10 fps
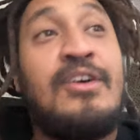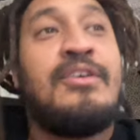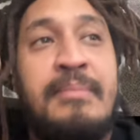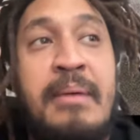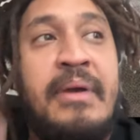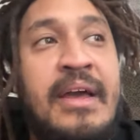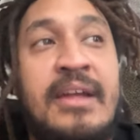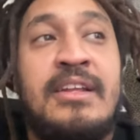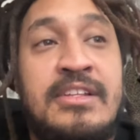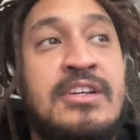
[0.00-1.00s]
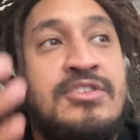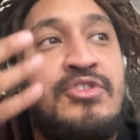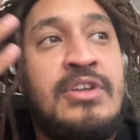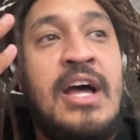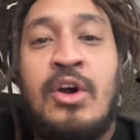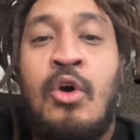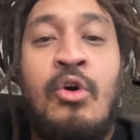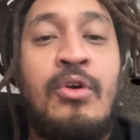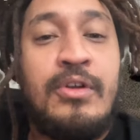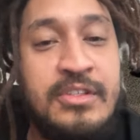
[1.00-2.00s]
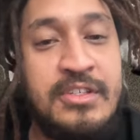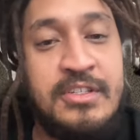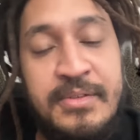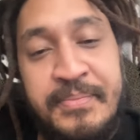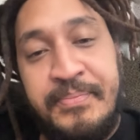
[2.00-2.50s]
Oh, my bad. It's cuz you're not a horse.